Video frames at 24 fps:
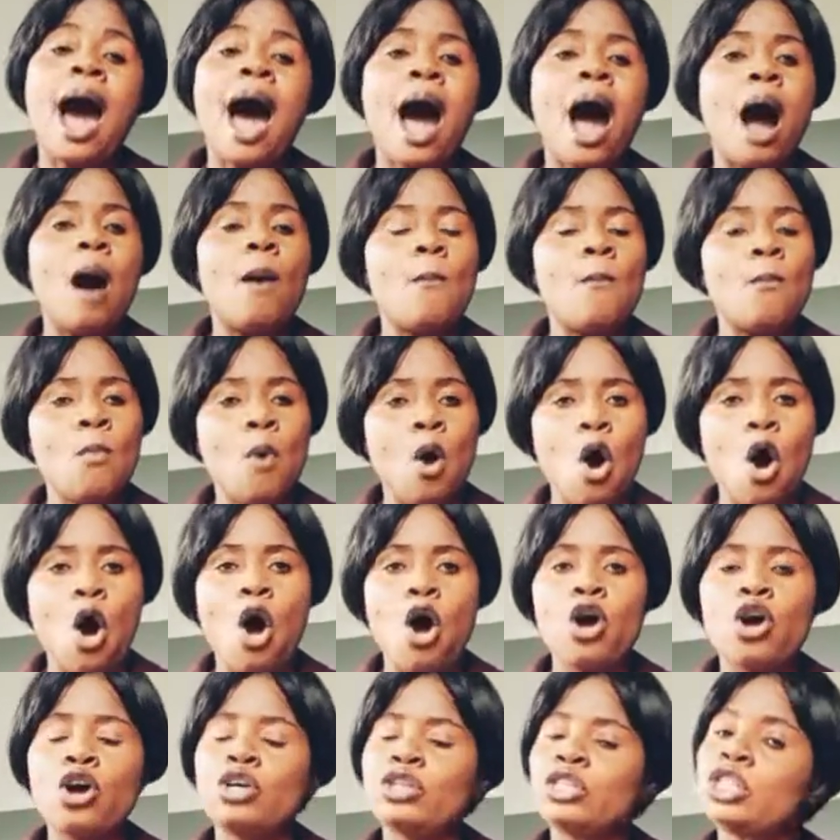
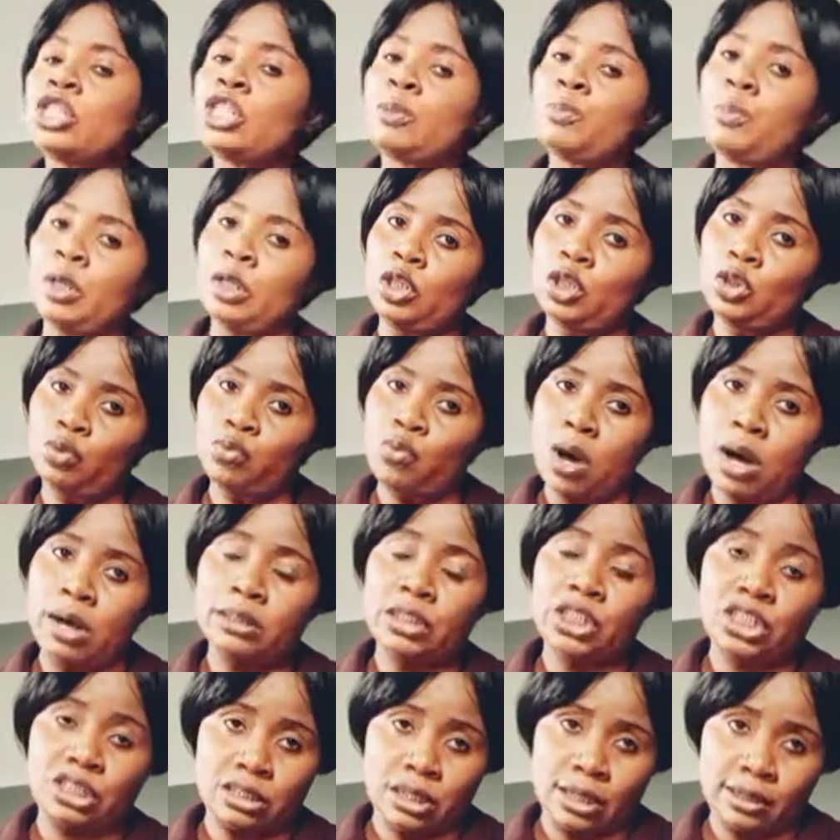among spiritual
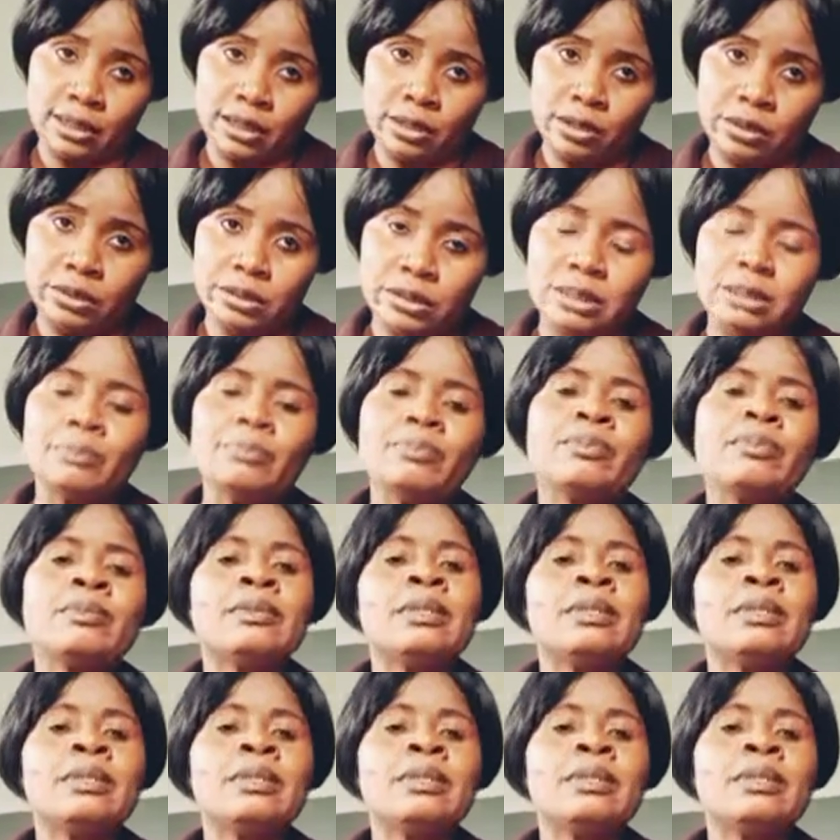channels.